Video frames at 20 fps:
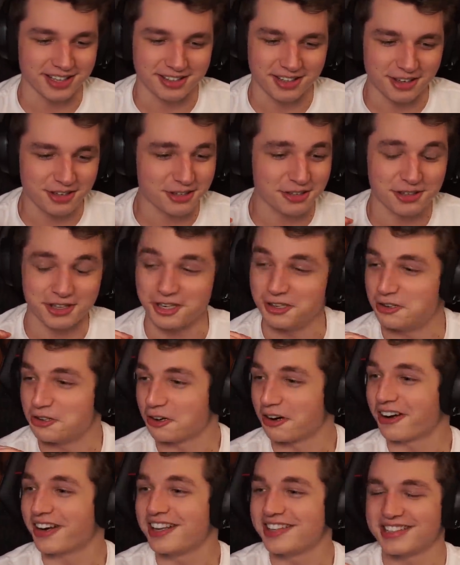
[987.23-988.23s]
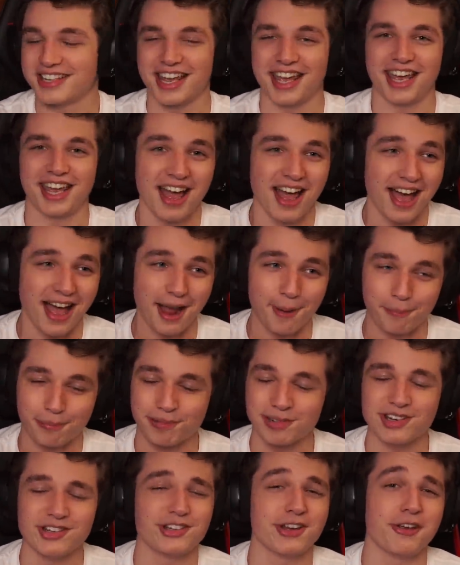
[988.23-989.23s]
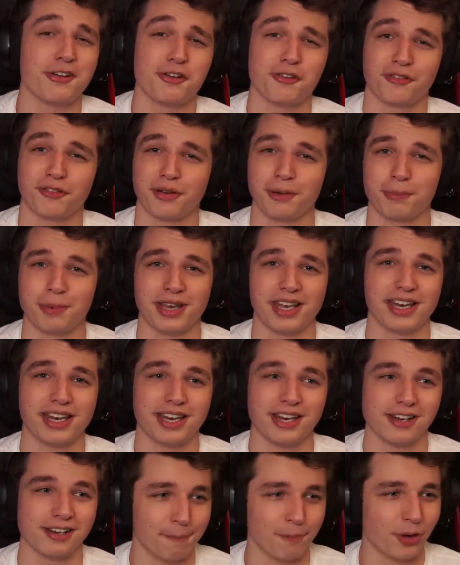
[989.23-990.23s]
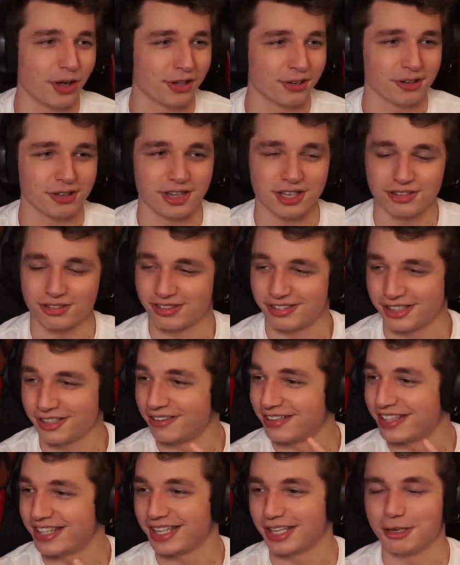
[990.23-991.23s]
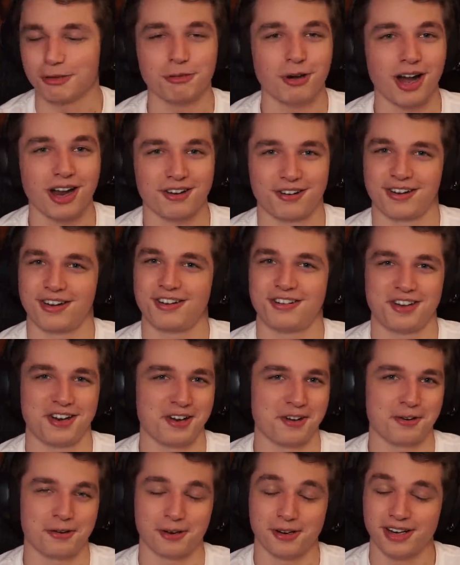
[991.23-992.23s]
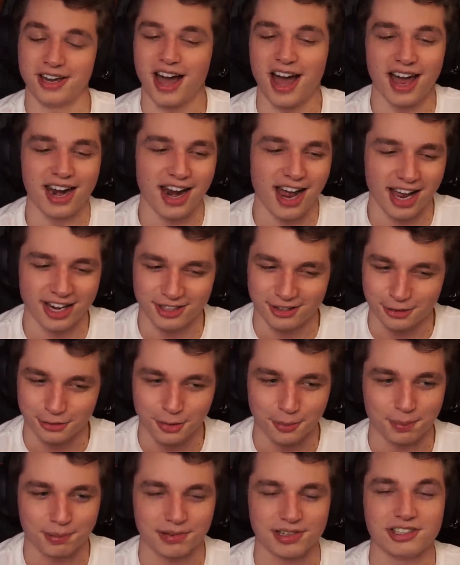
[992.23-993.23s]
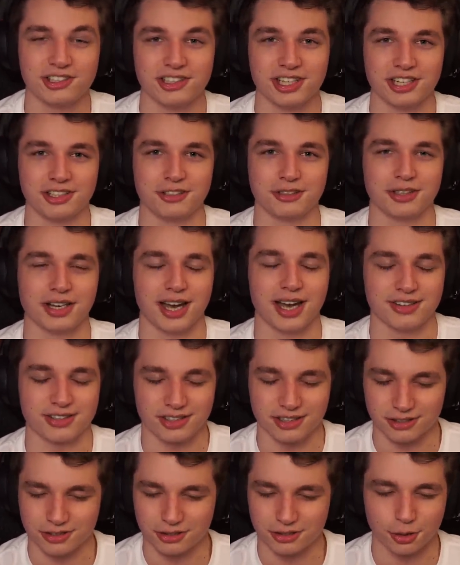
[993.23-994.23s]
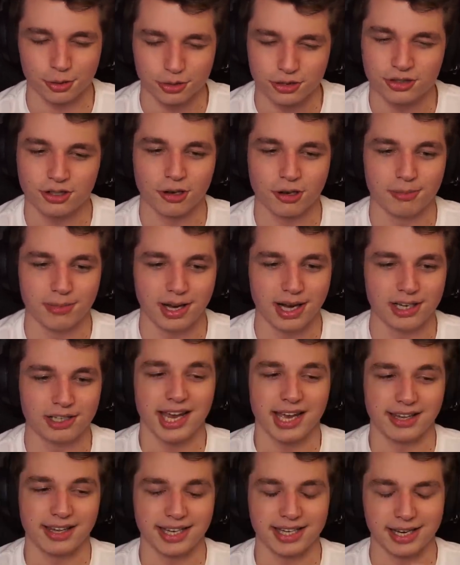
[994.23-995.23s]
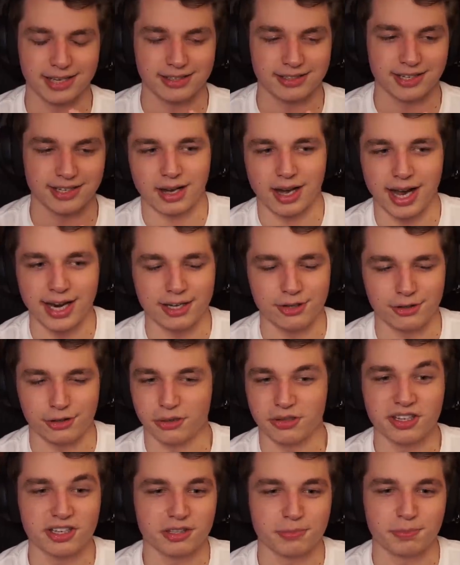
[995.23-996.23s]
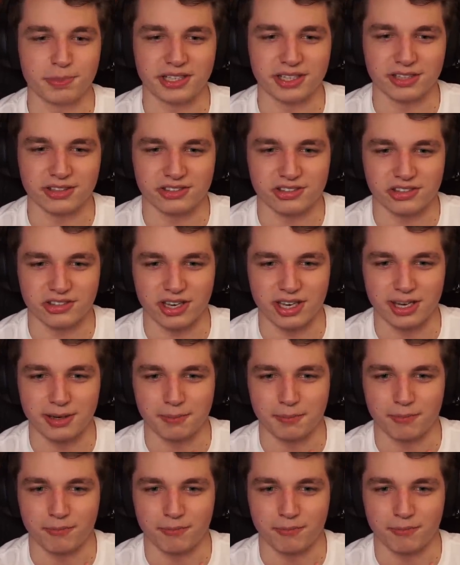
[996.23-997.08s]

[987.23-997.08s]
This is the journey's end. I appreciate you for being here. Whether this is the only thing you watch on the channel or not, I do appreciate you guys so, so much. And like I said, I do this because it